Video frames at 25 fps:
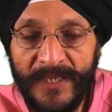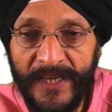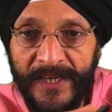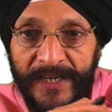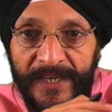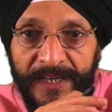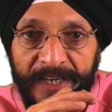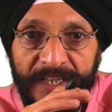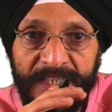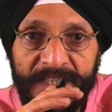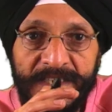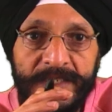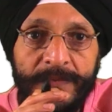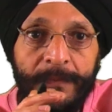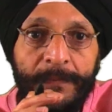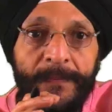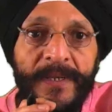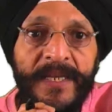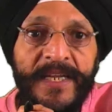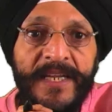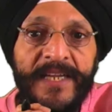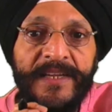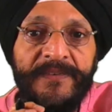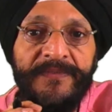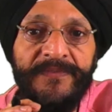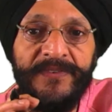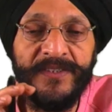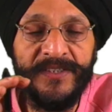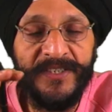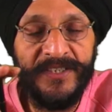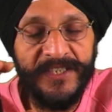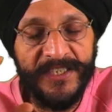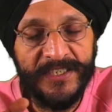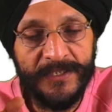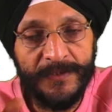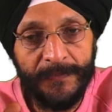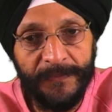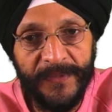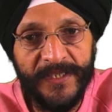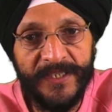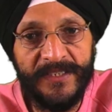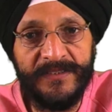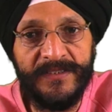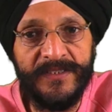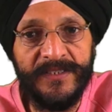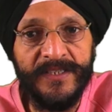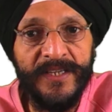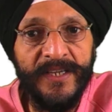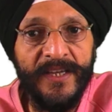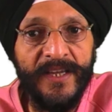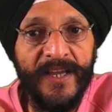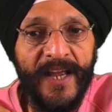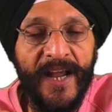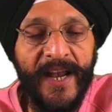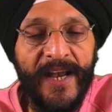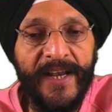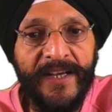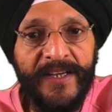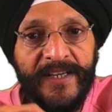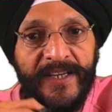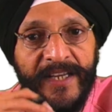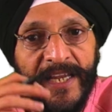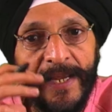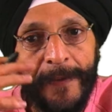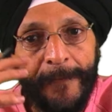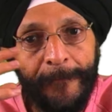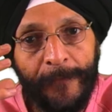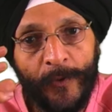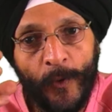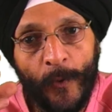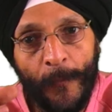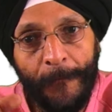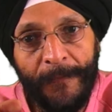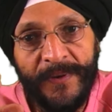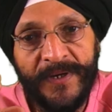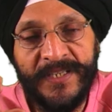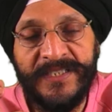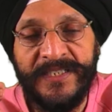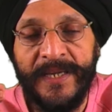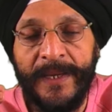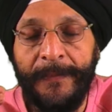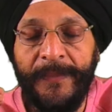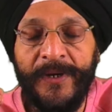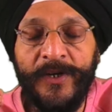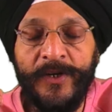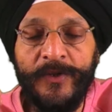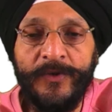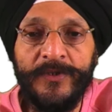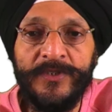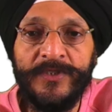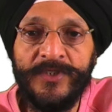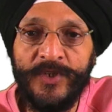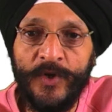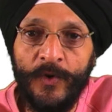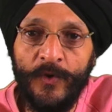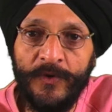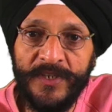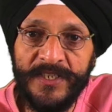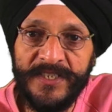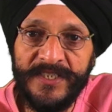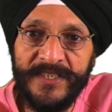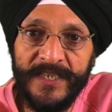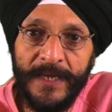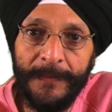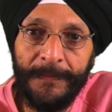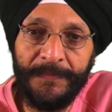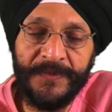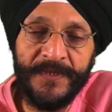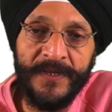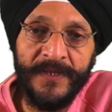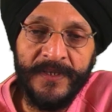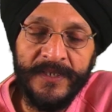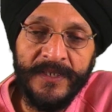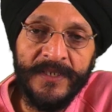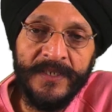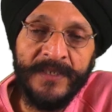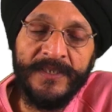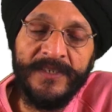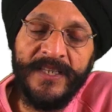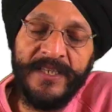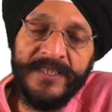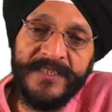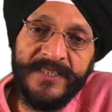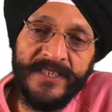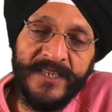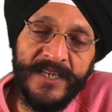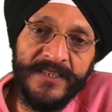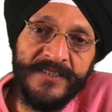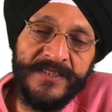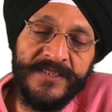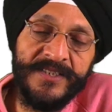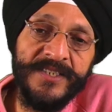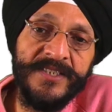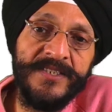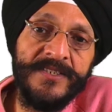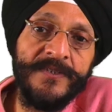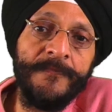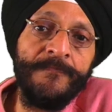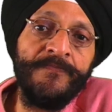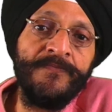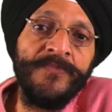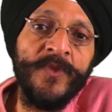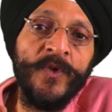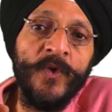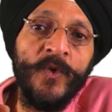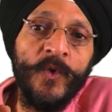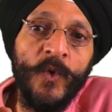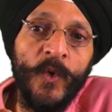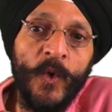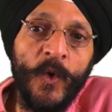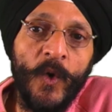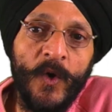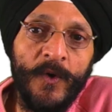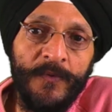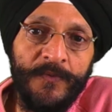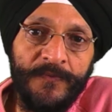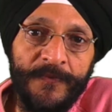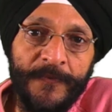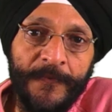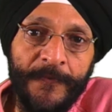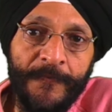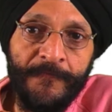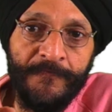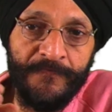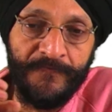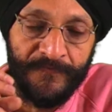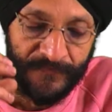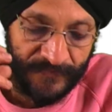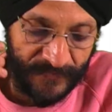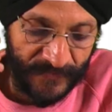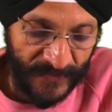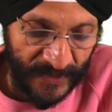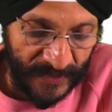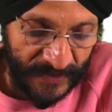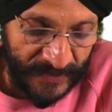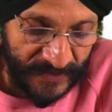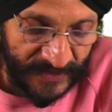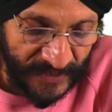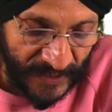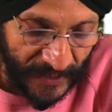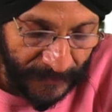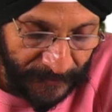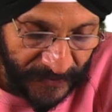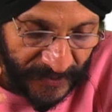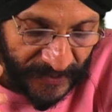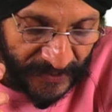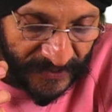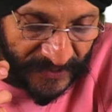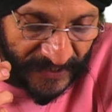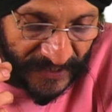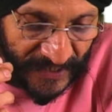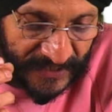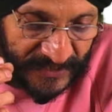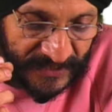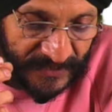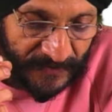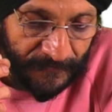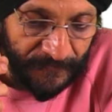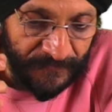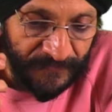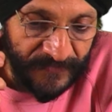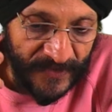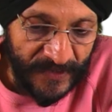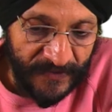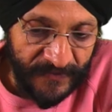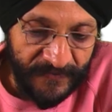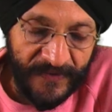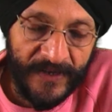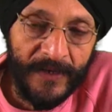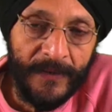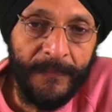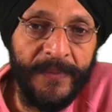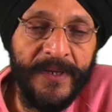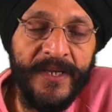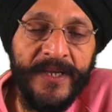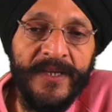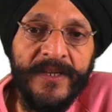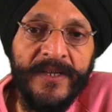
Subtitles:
disbelieve these myths and take proper cyber security steps, the chances of cyber attacks will be